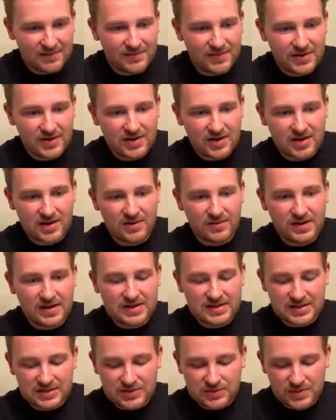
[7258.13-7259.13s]
your career
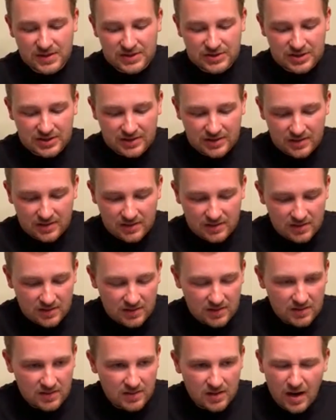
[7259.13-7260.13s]
situation.
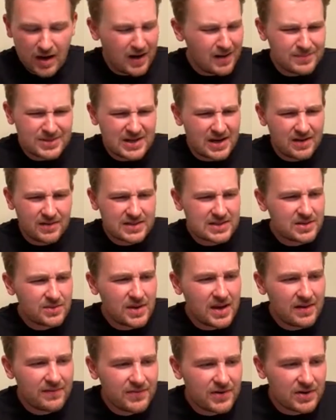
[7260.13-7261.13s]
Or I'm sorry, let's see what we
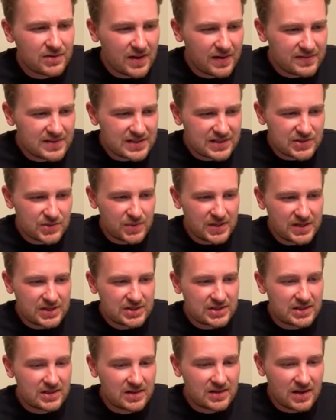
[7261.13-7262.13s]
have for your love
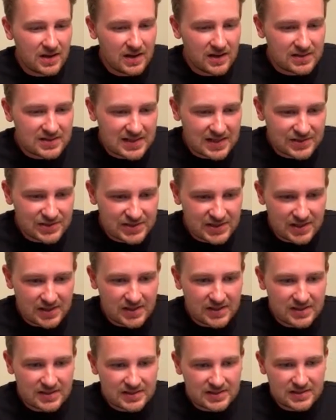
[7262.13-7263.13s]
situation,
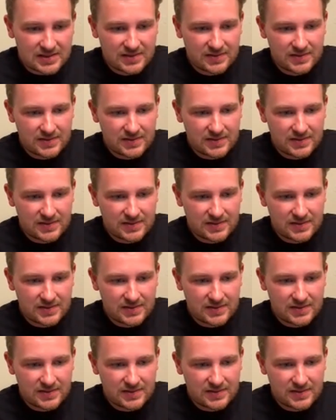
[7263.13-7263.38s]
Sagittarius.